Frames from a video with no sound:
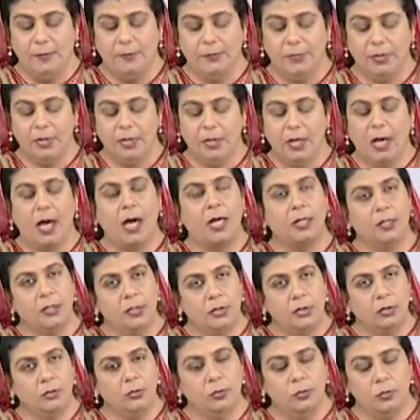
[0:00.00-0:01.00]
their
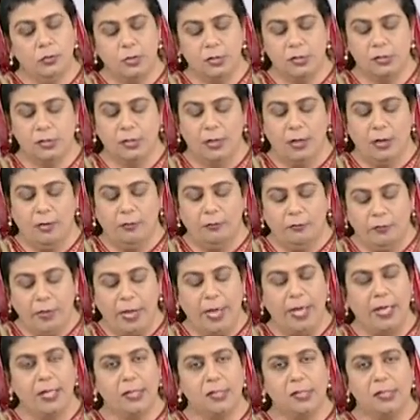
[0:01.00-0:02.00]
attitudes,
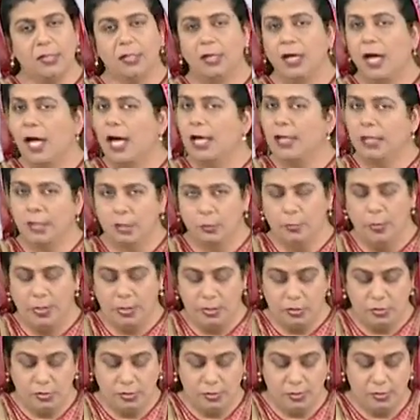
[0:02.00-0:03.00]
fate and
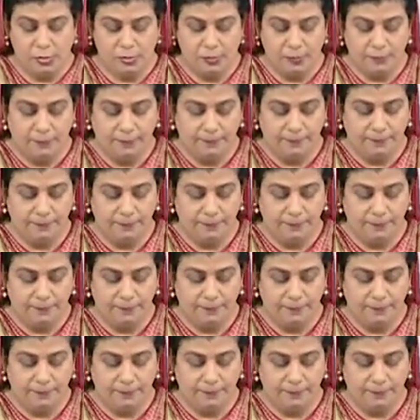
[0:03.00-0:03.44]
adventures.